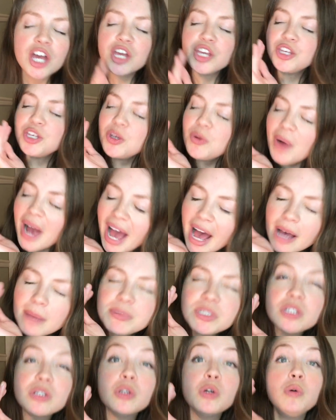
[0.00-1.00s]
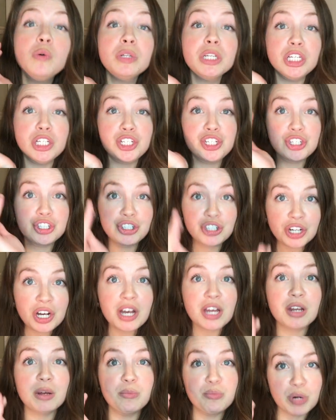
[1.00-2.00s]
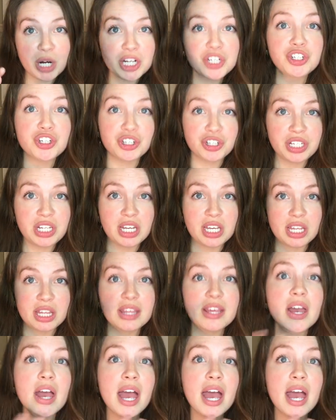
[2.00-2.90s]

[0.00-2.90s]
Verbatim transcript: You absolutely should brush your teeth